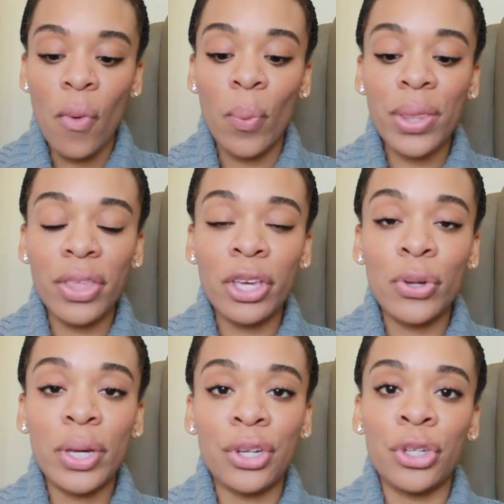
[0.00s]
One thing
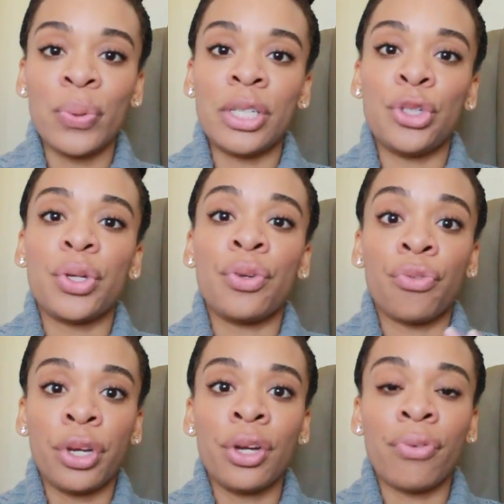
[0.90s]
you can do is you can
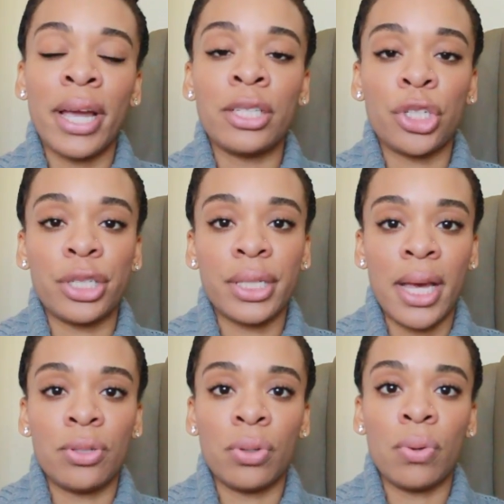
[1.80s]
rearrange your
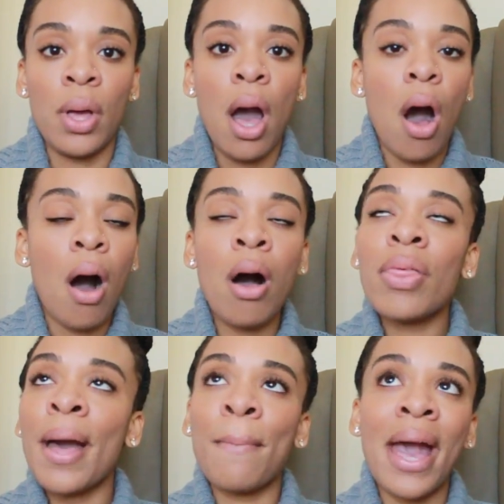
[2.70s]
schedule. All
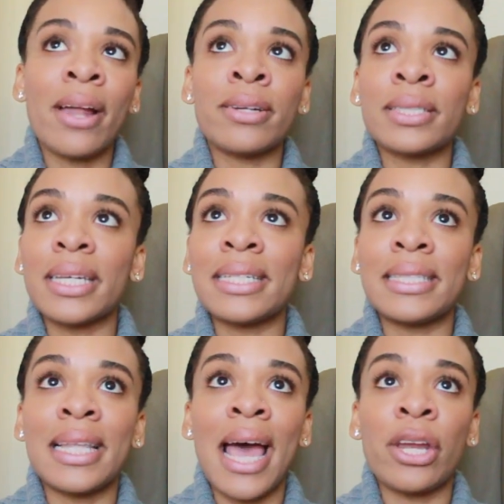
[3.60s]
that matters
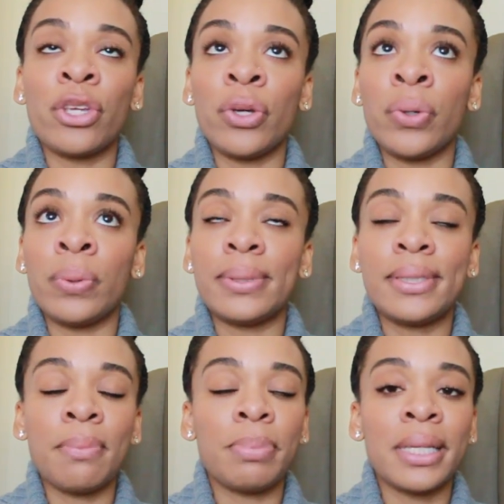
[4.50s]
is that you
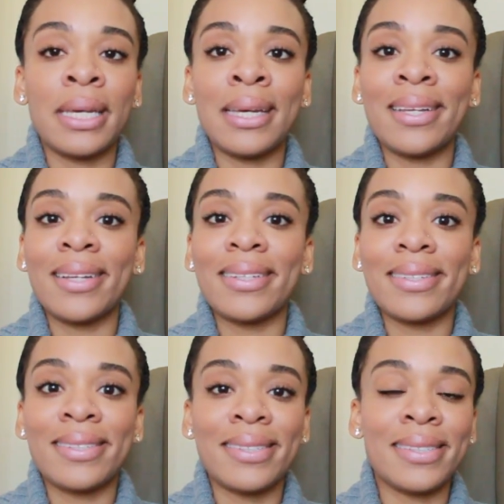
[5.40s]
simply
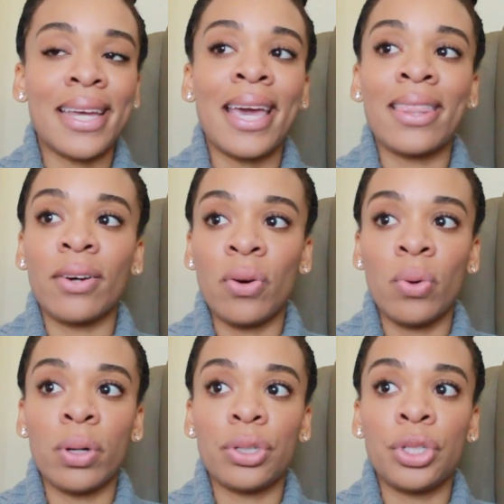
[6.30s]
stay the
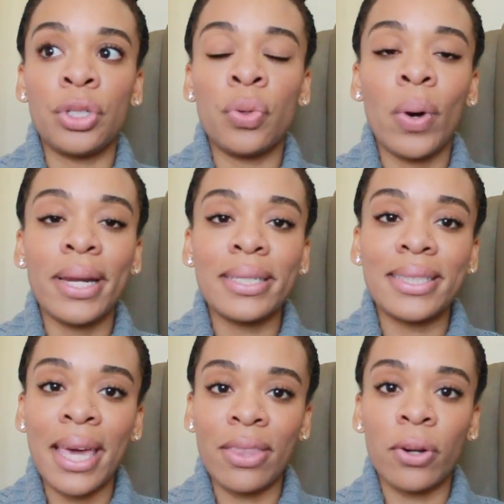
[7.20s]
course. You want to
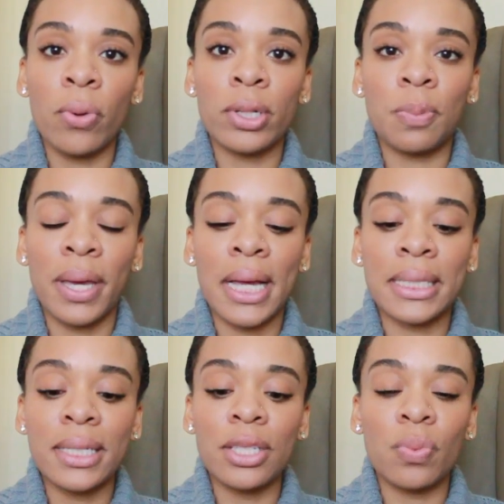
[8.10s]
stay the course because
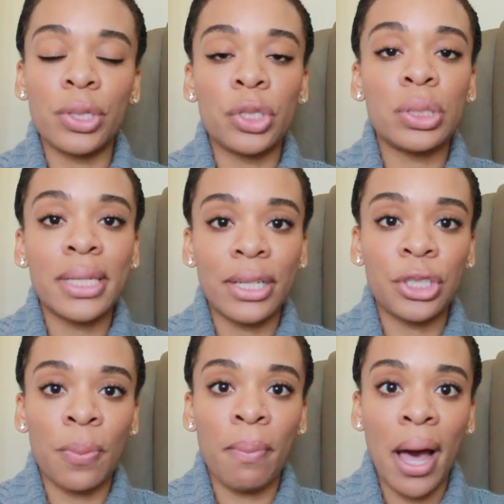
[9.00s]
this is what you set
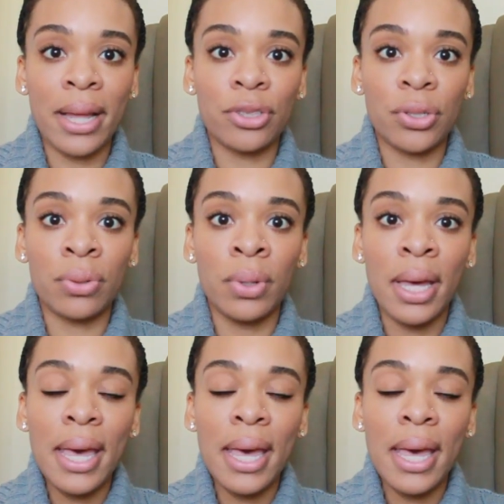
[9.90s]
your mind to.